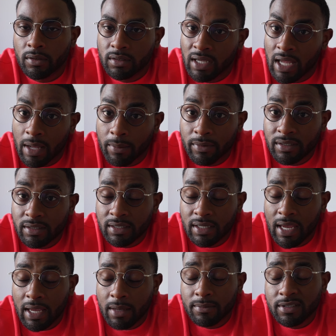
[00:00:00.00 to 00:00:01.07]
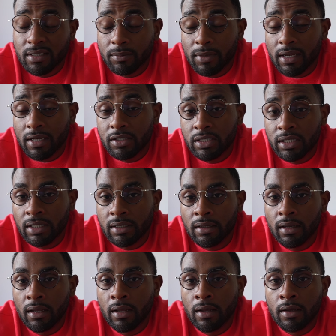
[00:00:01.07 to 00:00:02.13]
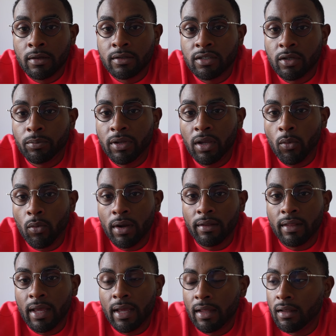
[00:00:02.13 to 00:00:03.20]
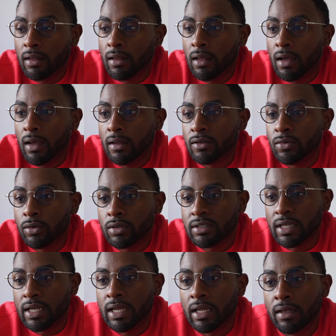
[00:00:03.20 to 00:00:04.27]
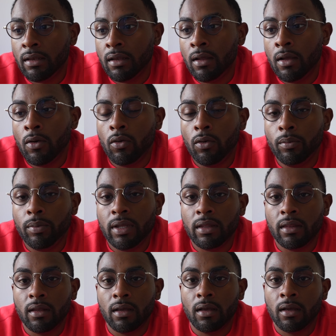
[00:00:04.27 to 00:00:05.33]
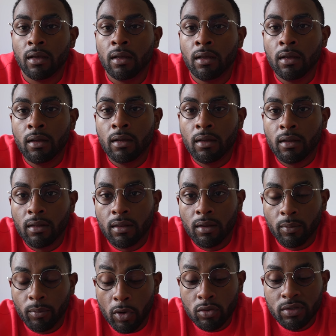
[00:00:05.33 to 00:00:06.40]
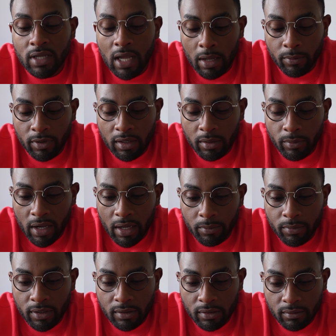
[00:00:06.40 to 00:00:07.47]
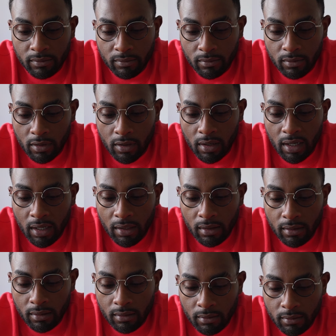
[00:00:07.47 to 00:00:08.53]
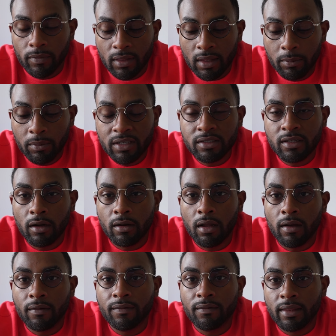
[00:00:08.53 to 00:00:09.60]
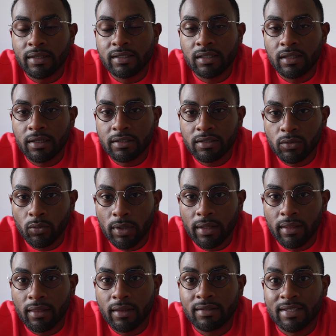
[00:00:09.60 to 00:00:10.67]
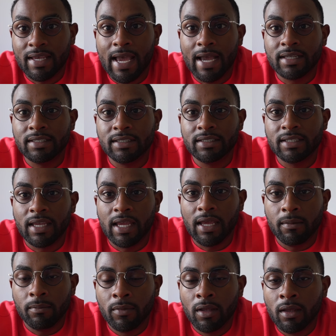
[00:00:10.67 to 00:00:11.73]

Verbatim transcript: common scams in Medellin. So be aware that uh, towards the end will be the the most common in my opinion. All right, let me start off this list with the taxi scam.